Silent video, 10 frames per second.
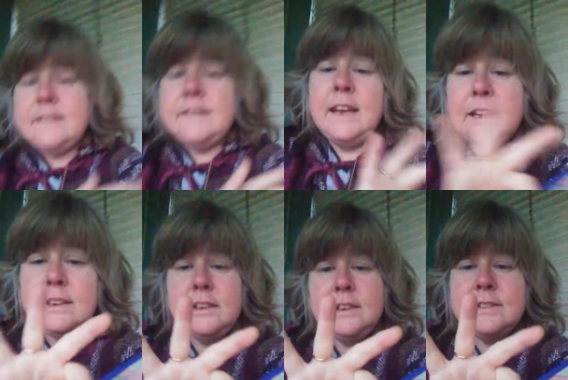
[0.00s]
At the end
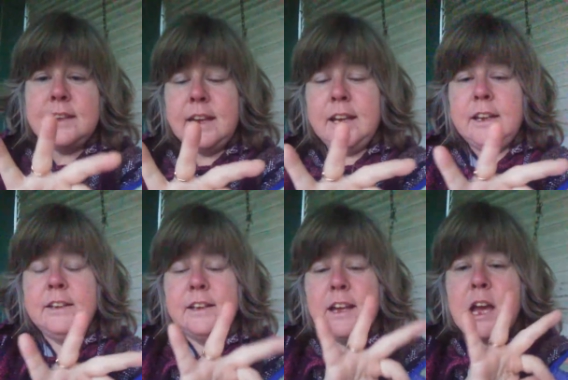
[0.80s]
of the
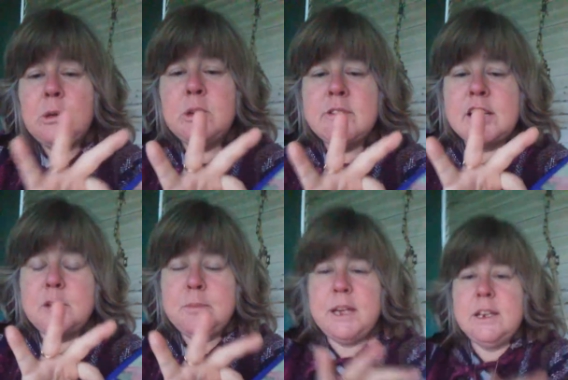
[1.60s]
day, I would
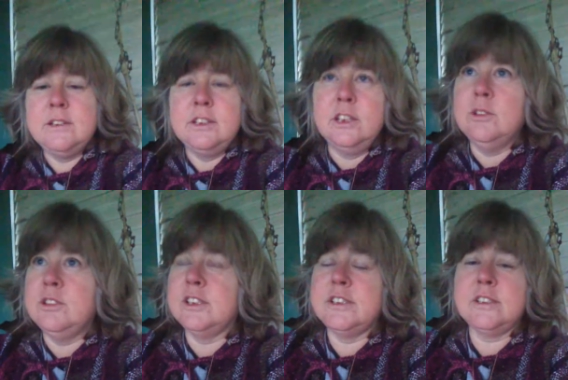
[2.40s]
recommend you
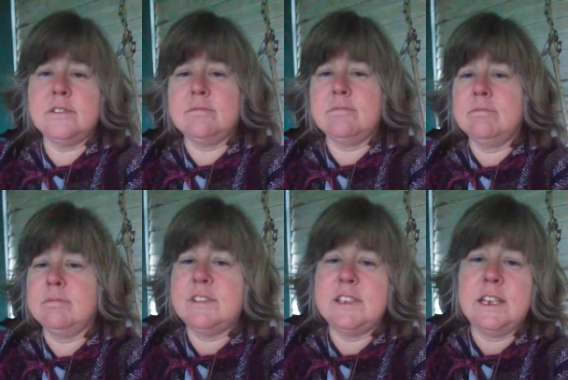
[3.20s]
just
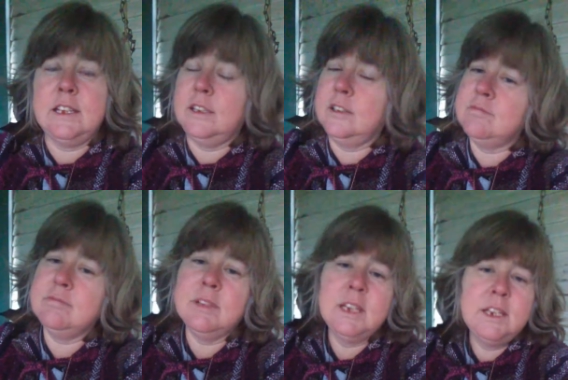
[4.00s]

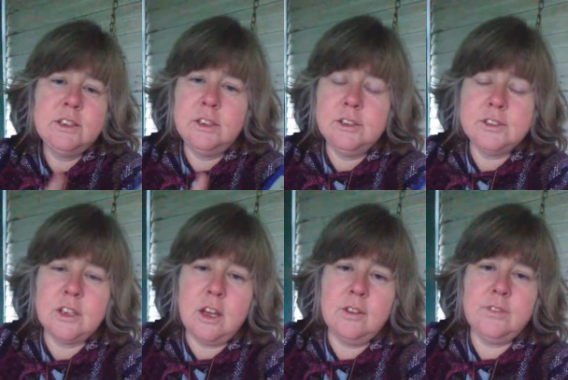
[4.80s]
saying to
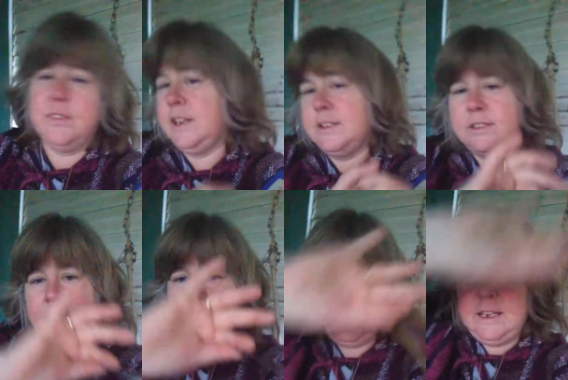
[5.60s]
yourself and
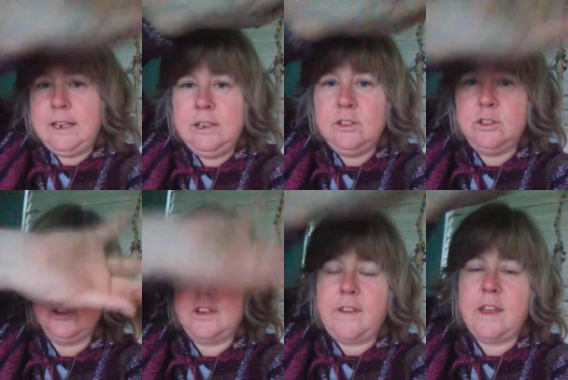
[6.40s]
to the
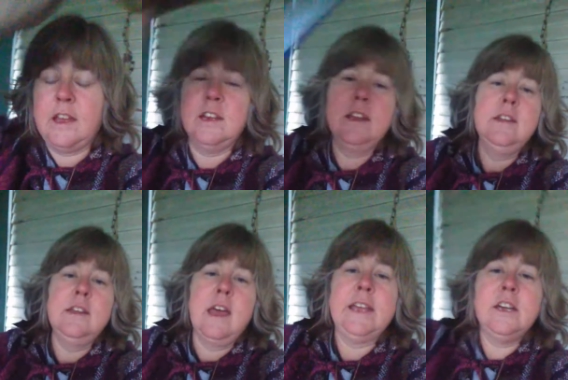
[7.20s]
angels and that I